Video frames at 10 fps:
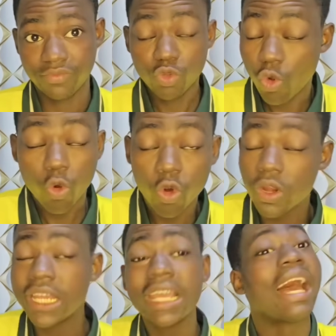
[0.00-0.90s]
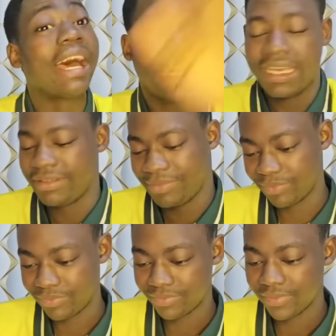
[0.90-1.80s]
Torkono and Ghana.
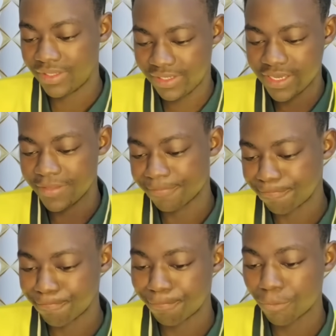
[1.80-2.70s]
T.